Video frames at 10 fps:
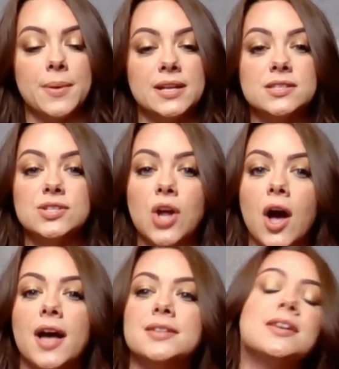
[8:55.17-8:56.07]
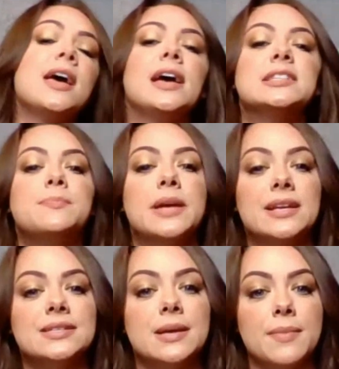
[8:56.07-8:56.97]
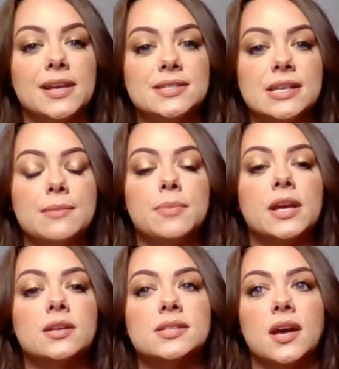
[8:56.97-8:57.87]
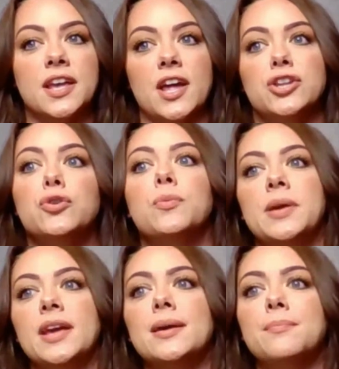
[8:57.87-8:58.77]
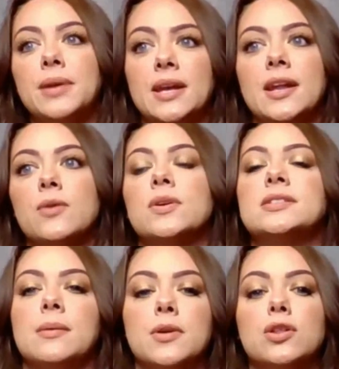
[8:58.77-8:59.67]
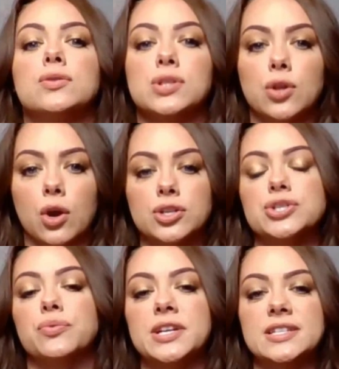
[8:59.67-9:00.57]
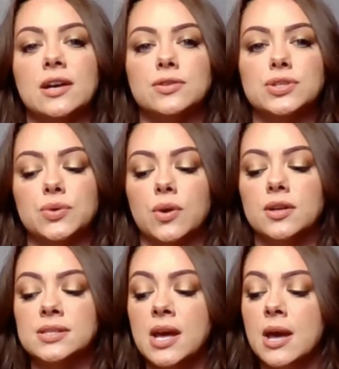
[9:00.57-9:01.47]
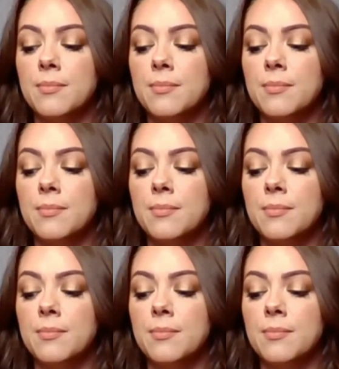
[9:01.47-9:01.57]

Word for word: but it's not as big as it may seem because again you'll be competing with some of those larger retail stores